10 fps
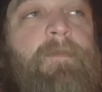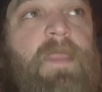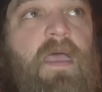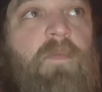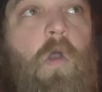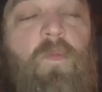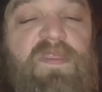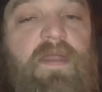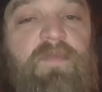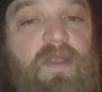I'm hoping
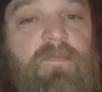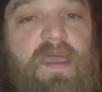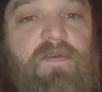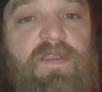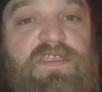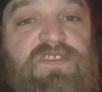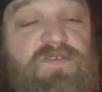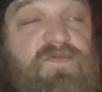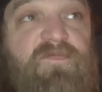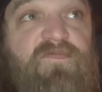that I'm getting better at this
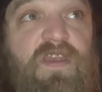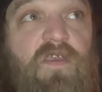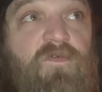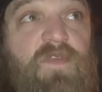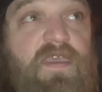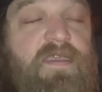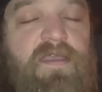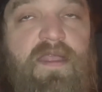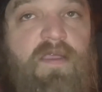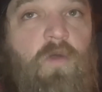video thing, and
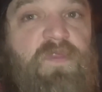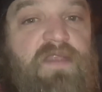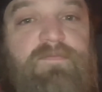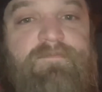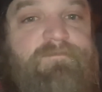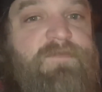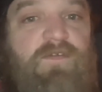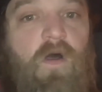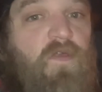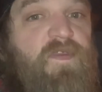I hope that you
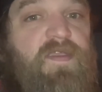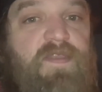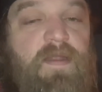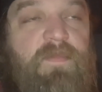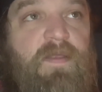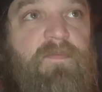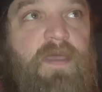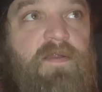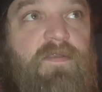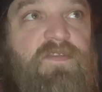all think that I'm getting
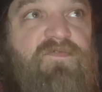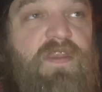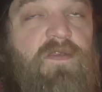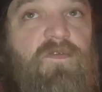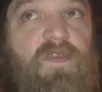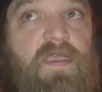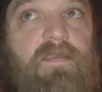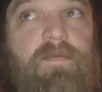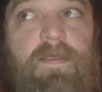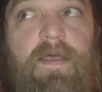better at the video
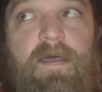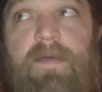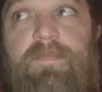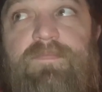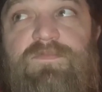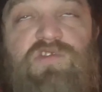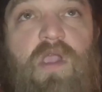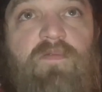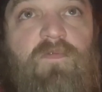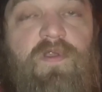thing.
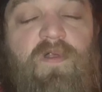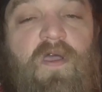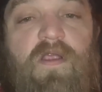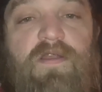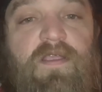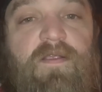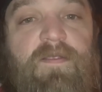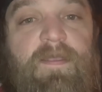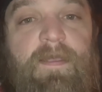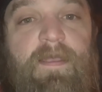Trying real hard here.
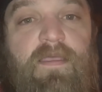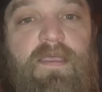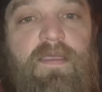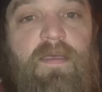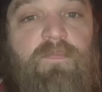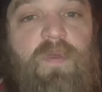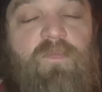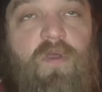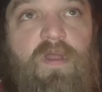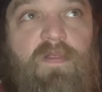Been
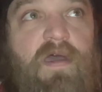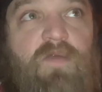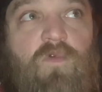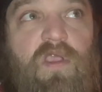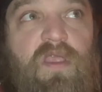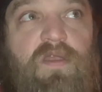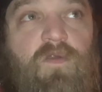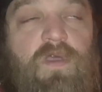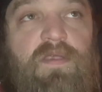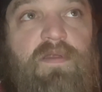putting a lot of work into
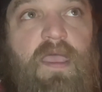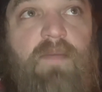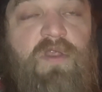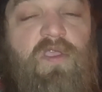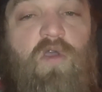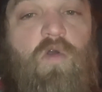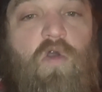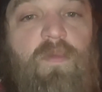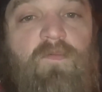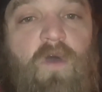it. I'm going to go
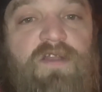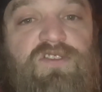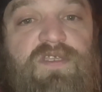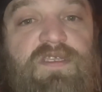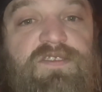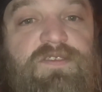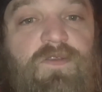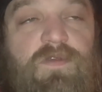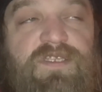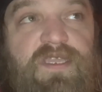home and watch this,
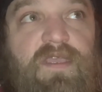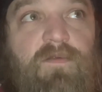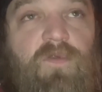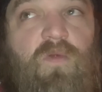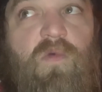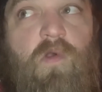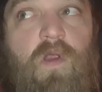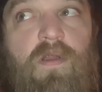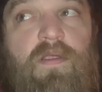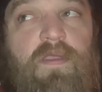critique it a little
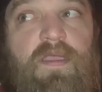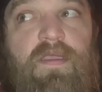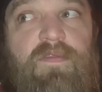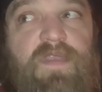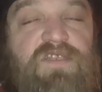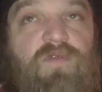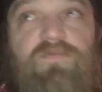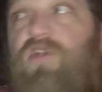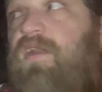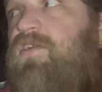more. That's what I'm
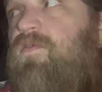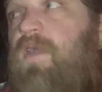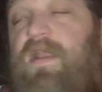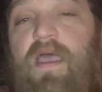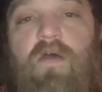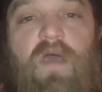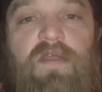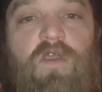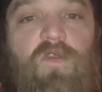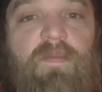trying to do right now. I
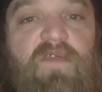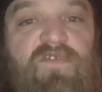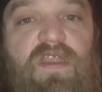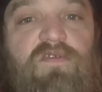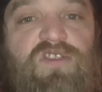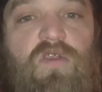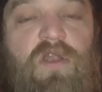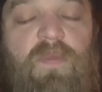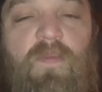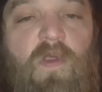know that my videos aren't going to
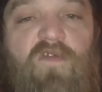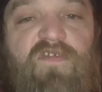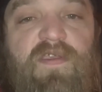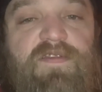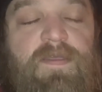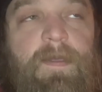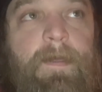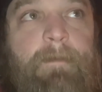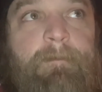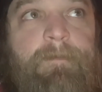be perfect.
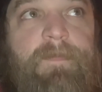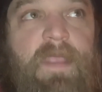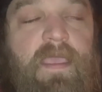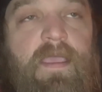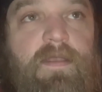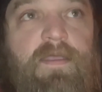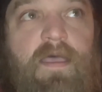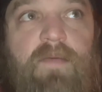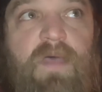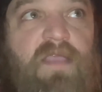And
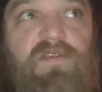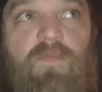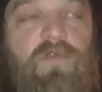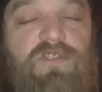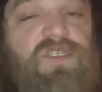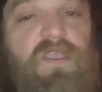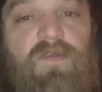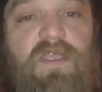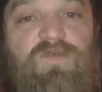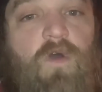I appreciate you
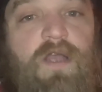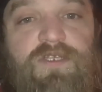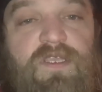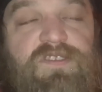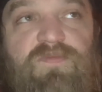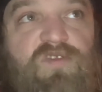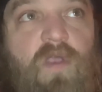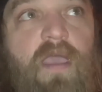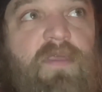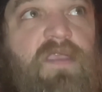guys watching and
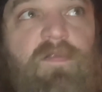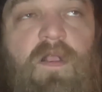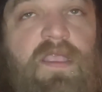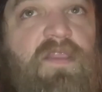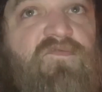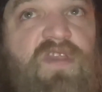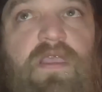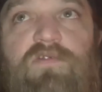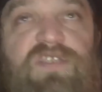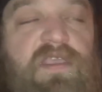subscribing and liking the
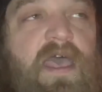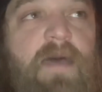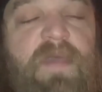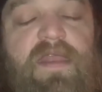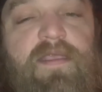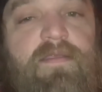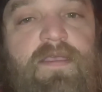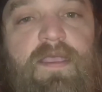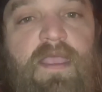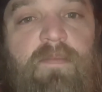videos and commenting.
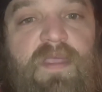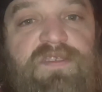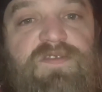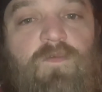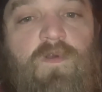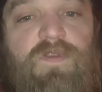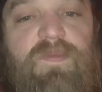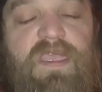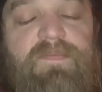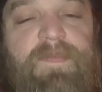It means the world to
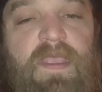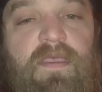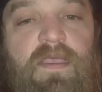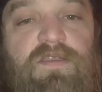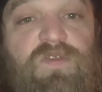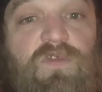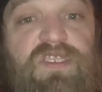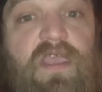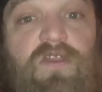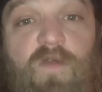me. So once
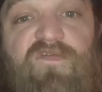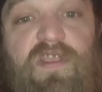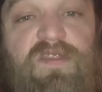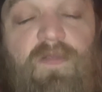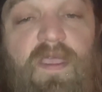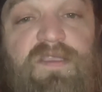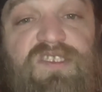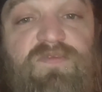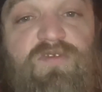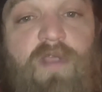again, don't forget to like,
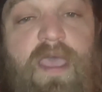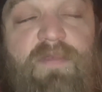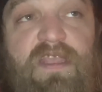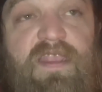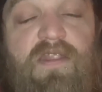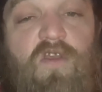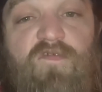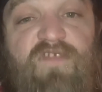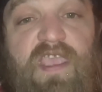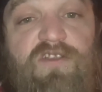subscribe, and hit that
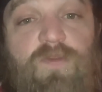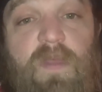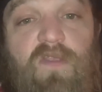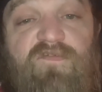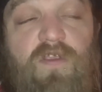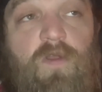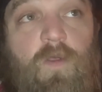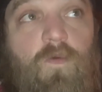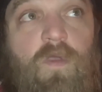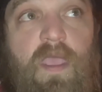notification bell if you're
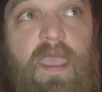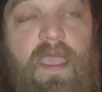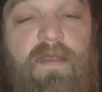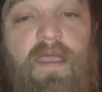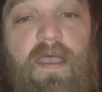new. And